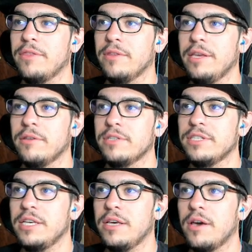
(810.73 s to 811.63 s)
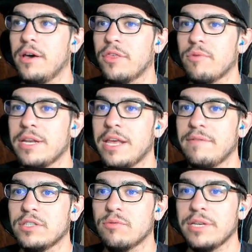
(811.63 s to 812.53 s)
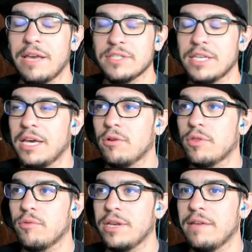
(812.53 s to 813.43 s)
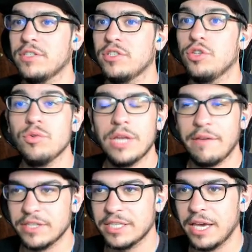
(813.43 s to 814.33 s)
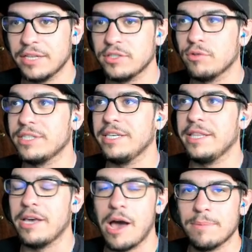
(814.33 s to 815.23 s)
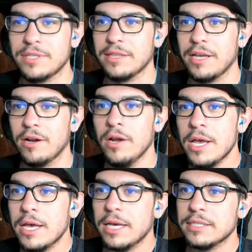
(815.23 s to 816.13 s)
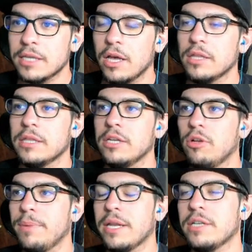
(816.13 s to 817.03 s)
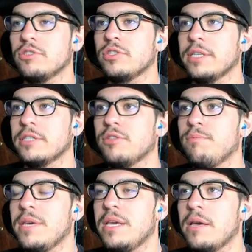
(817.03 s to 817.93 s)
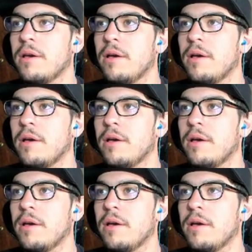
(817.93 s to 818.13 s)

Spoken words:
either see 3 Davis Ken, or 3 Davis 2 Davis Ken, so to see the opposite there is a little bit interesting to me.